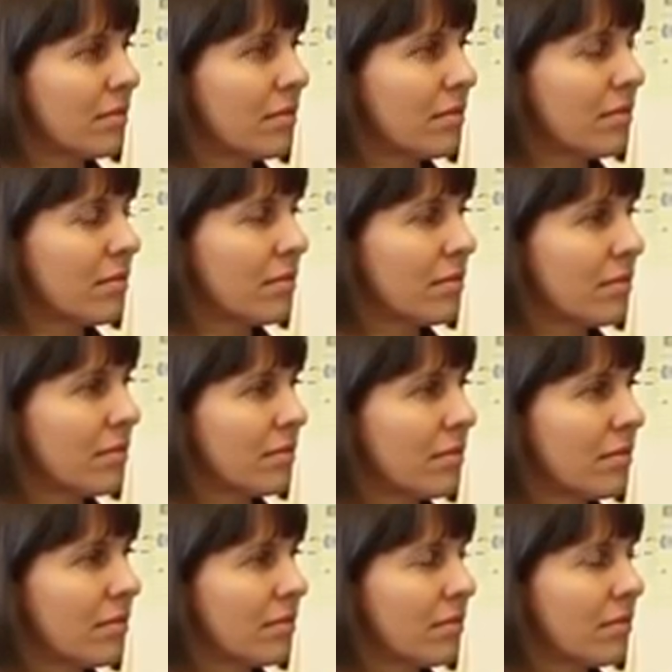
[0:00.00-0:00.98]

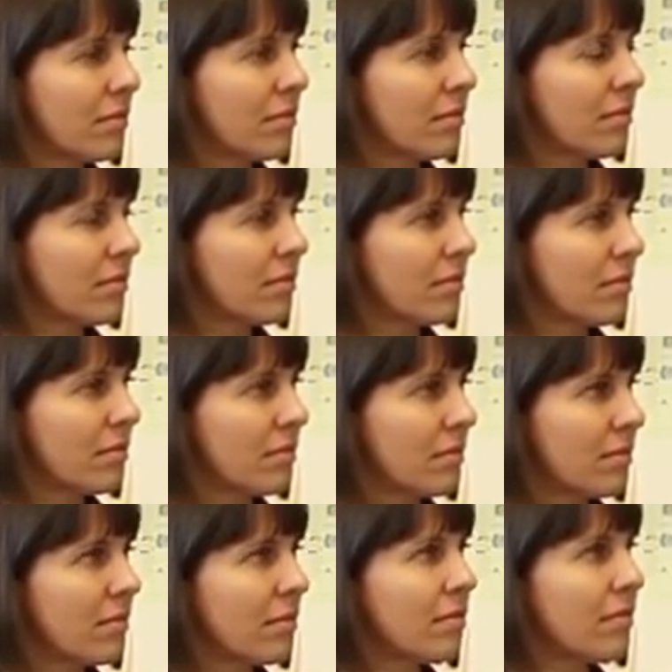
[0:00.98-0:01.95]

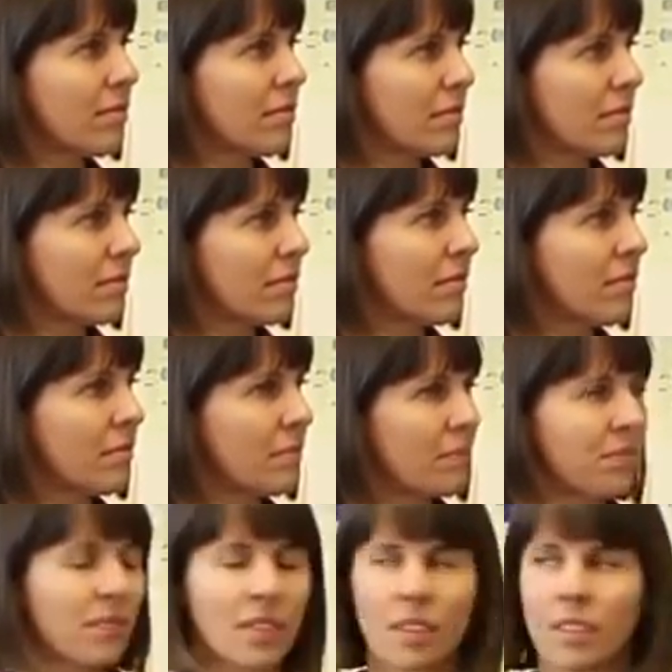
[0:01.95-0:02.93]

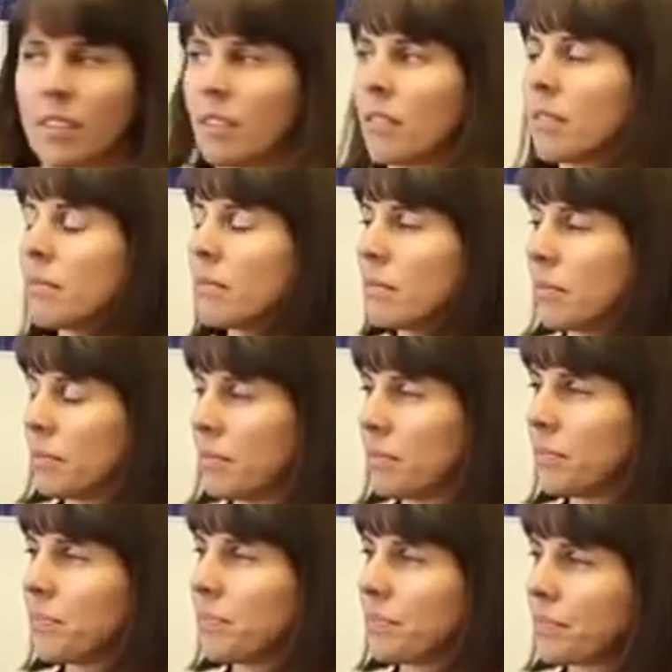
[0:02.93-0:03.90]

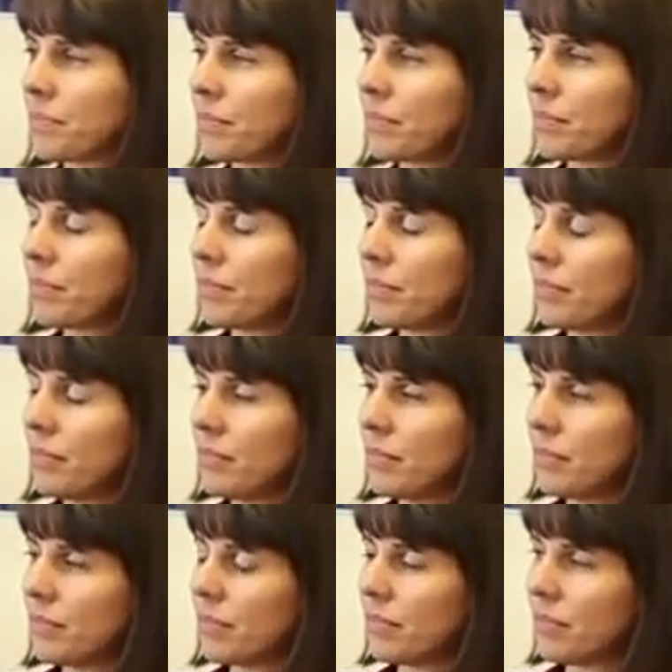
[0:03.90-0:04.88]

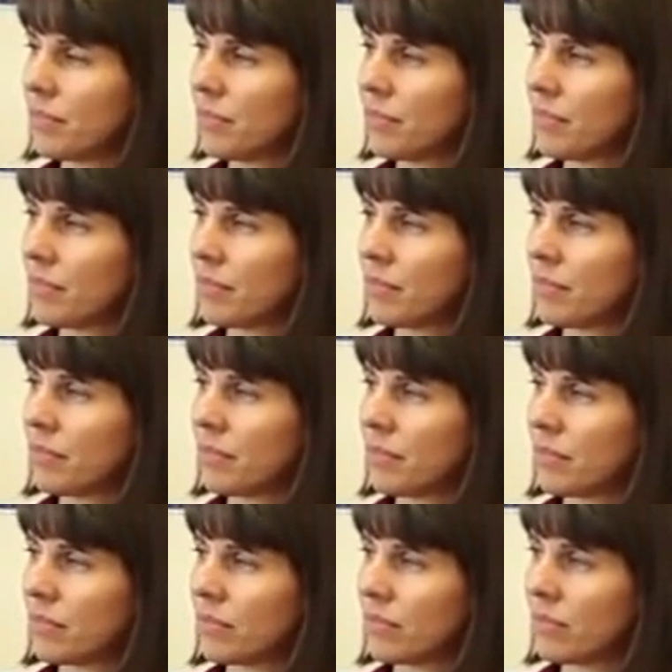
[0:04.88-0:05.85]

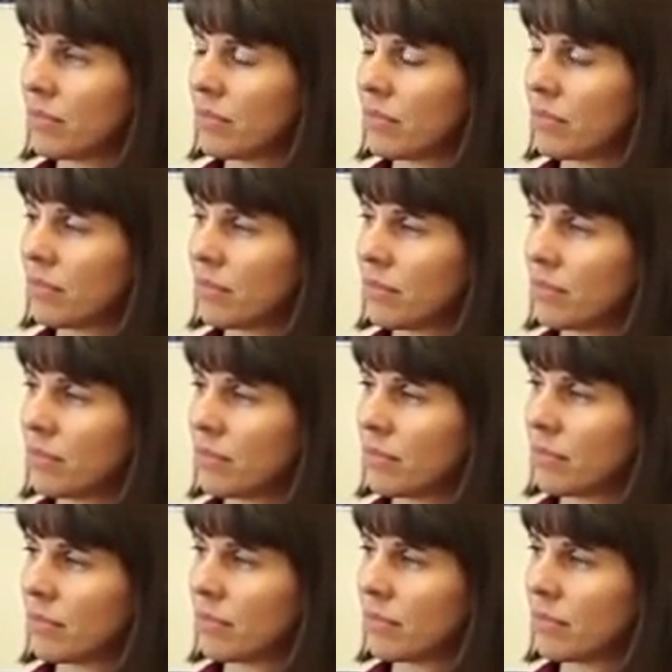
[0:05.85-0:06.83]

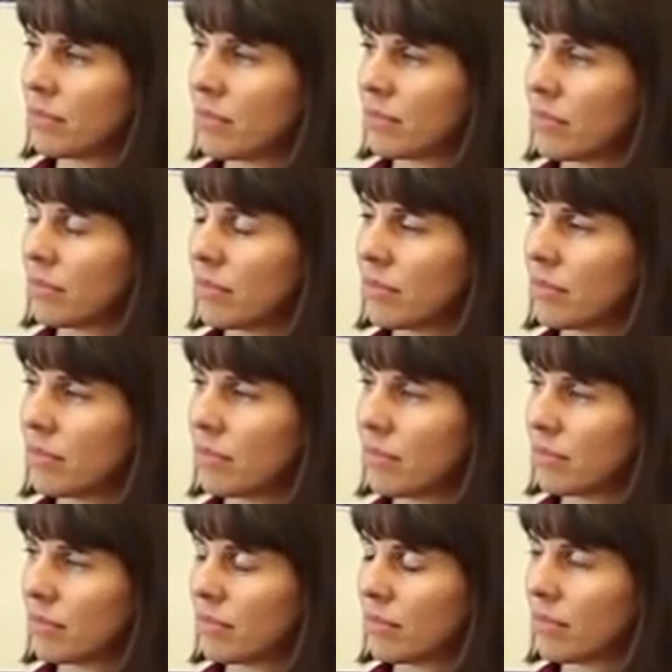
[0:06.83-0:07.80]

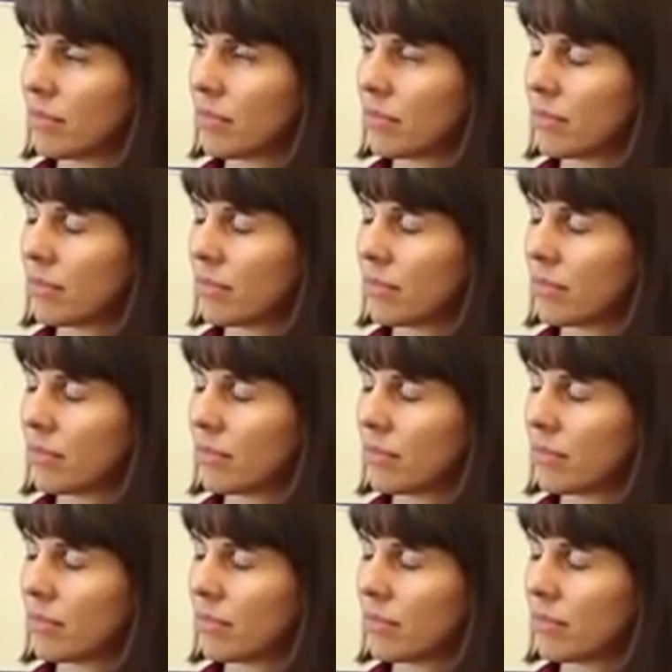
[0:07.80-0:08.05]
[no speech]